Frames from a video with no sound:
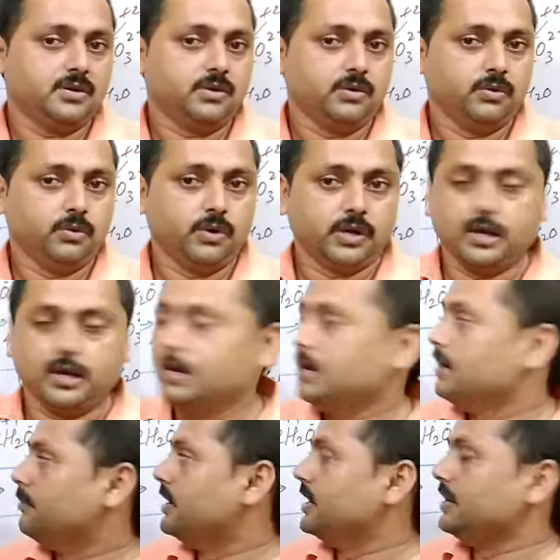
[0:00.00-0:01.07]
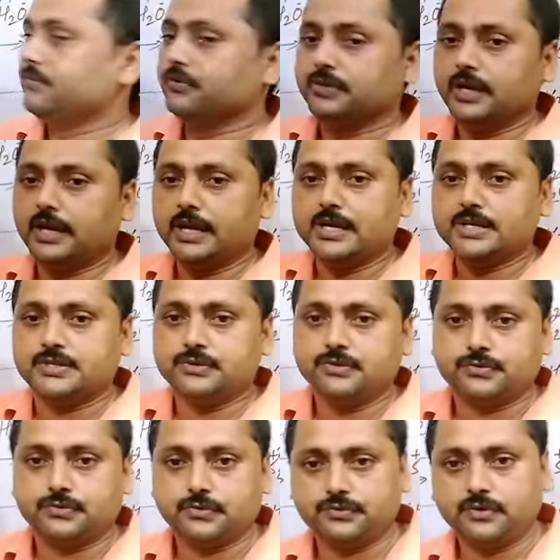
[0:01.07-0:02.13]
Okay, but if you think it is
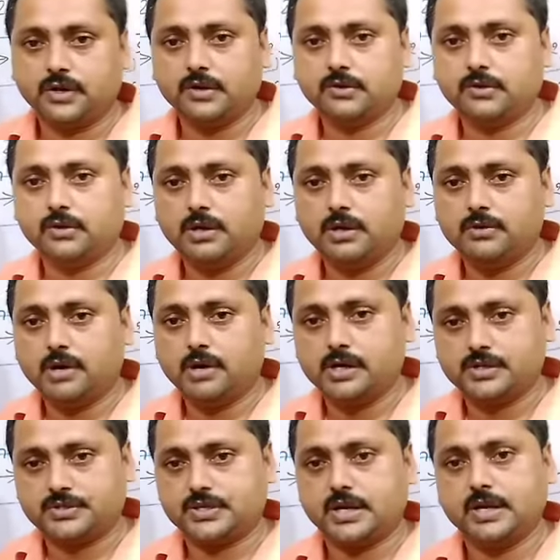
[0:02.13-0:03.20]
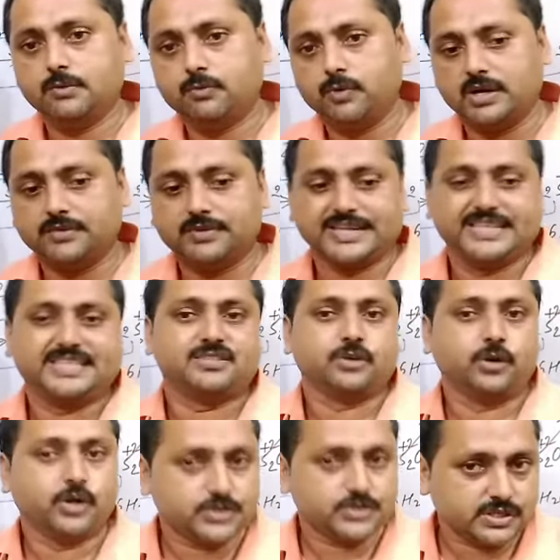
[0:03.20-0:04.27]
useful for you, you understand whatever I
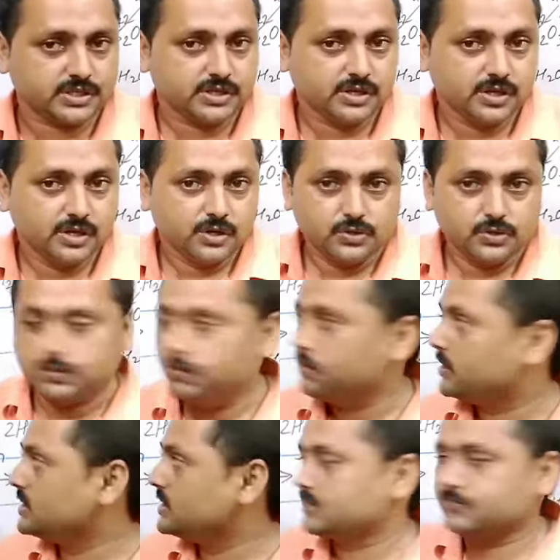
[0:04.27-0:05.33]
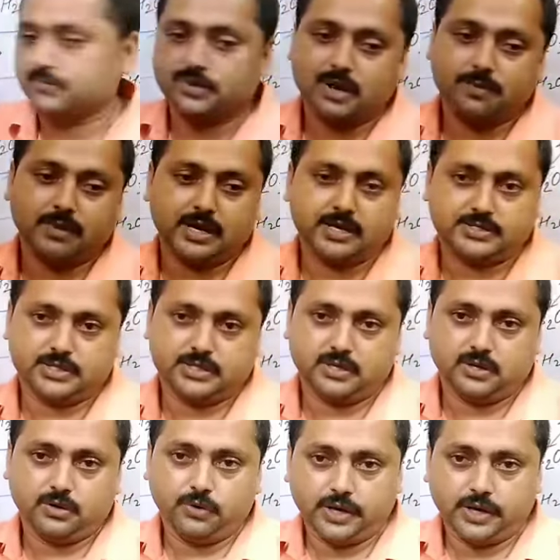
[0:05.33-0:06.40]
taught, so you can subscribe my channel.
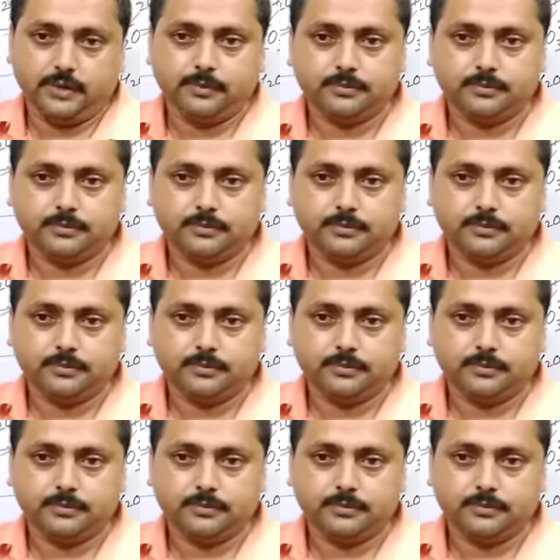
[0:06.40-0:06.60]
Okay.